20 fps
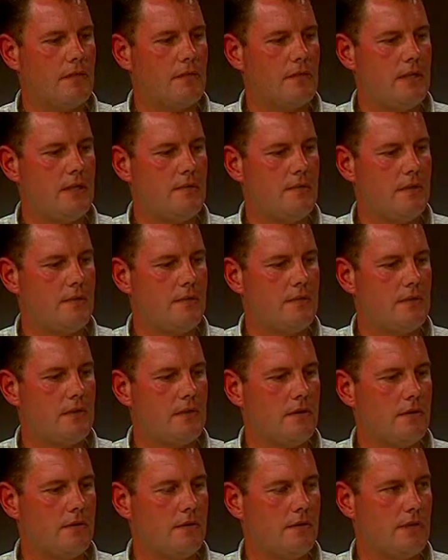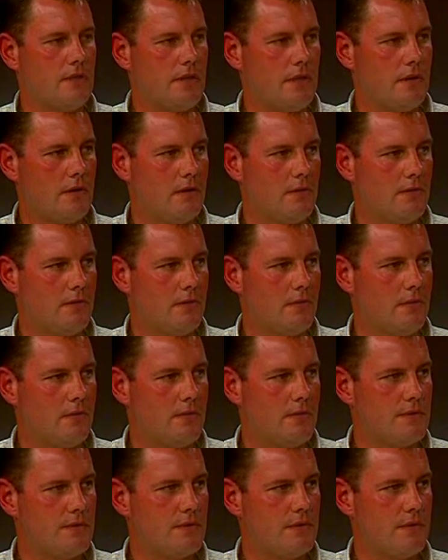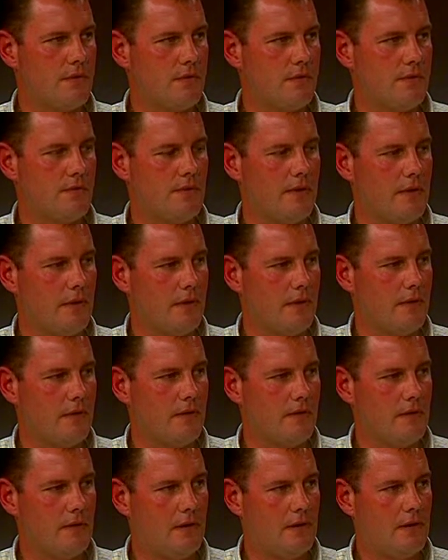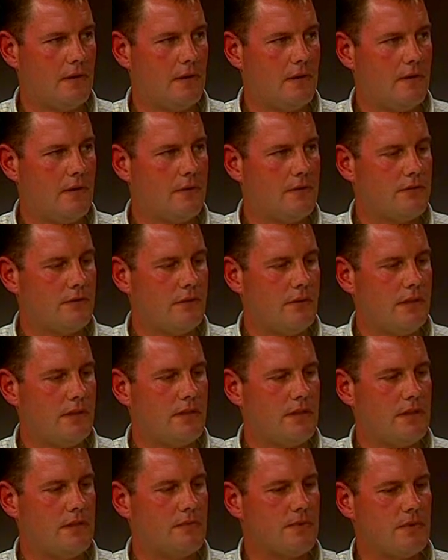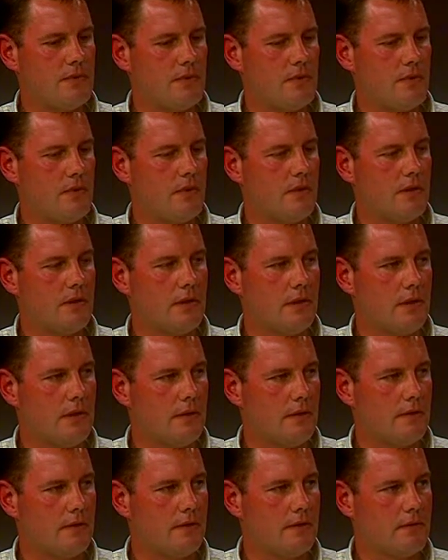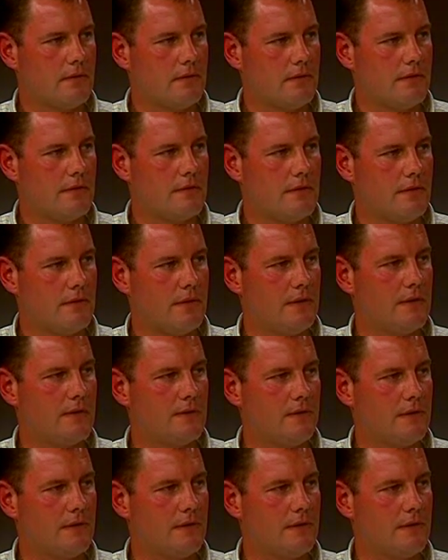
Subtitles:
team that was under Sheehan Health Group is still with Vidal. So that team's still working together, which is nice.